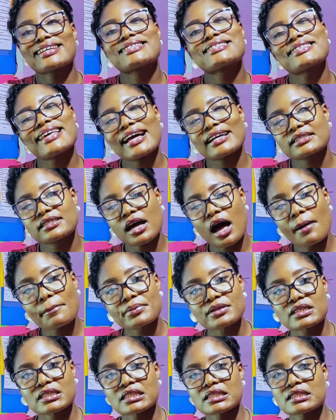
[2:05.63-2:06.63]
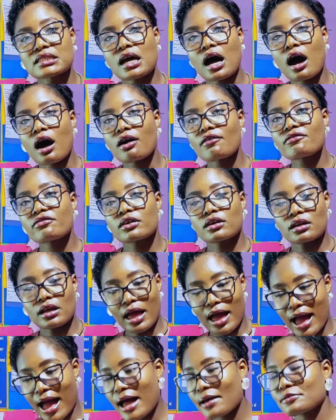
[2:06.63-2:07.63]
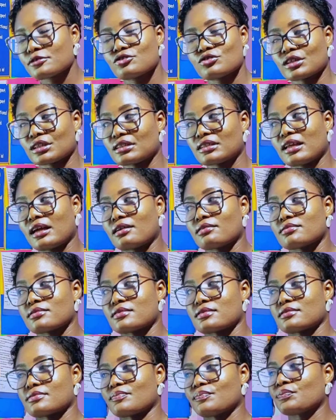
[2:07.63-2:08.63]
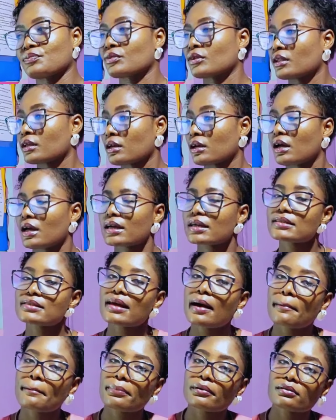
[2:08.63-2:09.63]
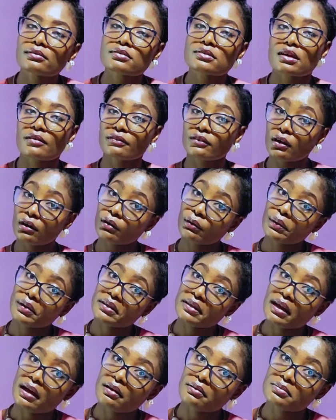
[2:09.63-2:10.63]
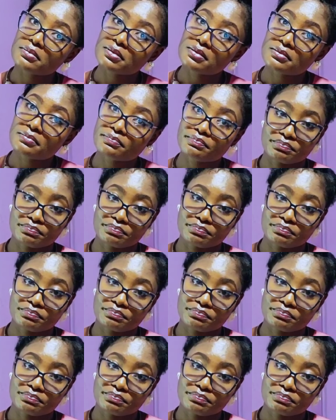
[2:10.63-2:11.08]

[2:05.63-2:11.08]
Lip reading: exact opposite of abstract nouns. Examples of concrete nouns: